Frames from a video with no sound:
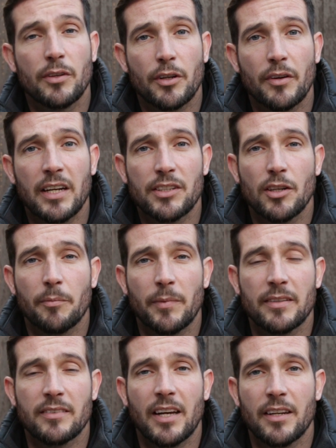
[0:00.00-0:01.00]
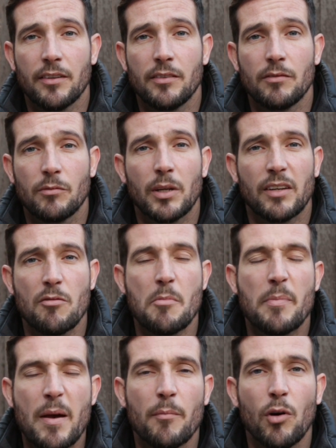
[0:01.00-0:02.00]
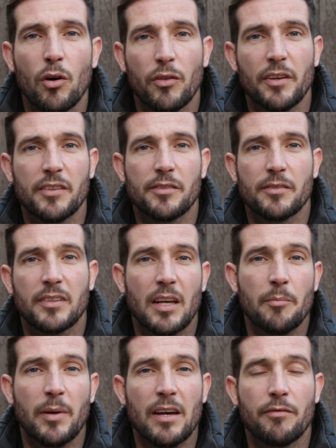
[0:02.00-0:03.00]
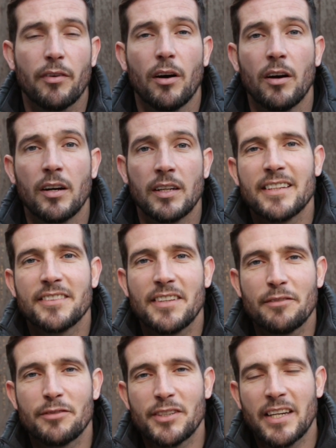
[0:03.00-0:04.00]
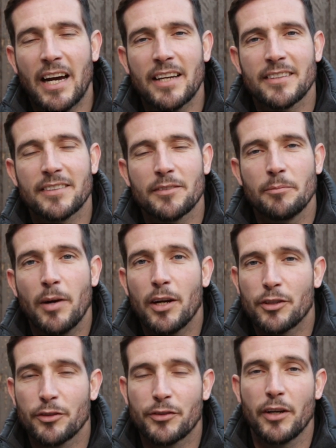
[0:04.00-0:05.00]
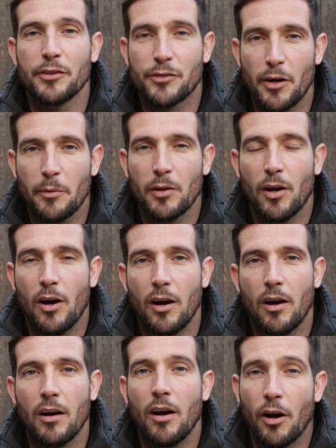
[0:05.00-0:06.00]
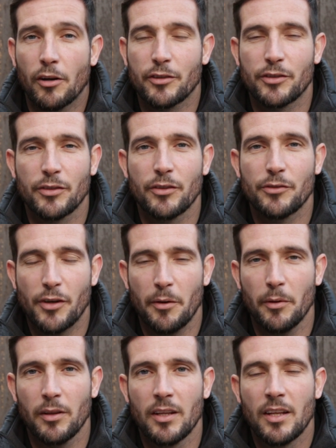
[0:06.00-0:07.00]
a great job, this lad, and we'll give him a bit more than he's getting paid for. Zivzy asks, Marshalltown trowel or Ox trowel?